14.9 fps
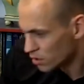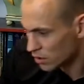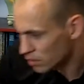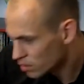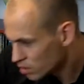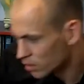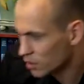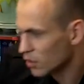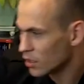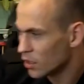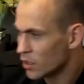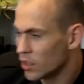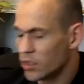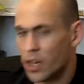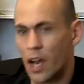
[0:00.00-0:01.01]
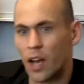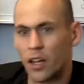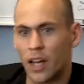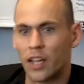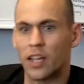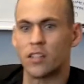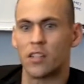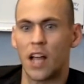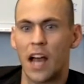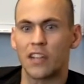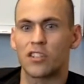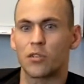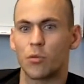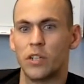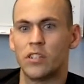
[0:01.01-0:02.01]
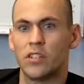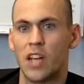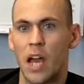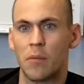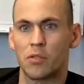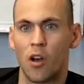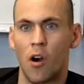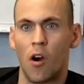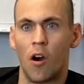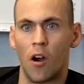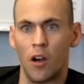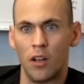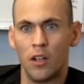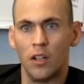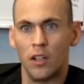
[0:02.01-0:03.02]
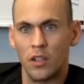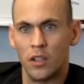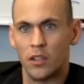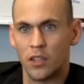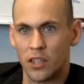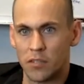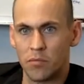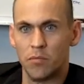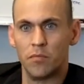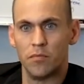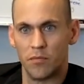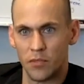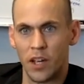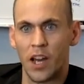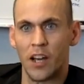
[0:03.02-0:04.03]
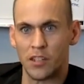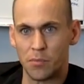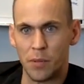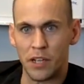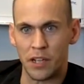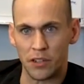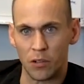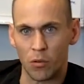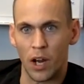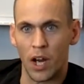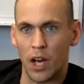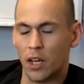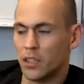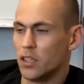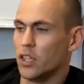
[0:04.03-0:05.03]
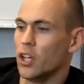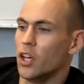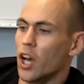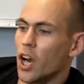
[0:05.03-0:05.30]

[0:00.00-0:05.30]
It's like a drum. Yeah, like his last 3 steps are, he's beating the ground.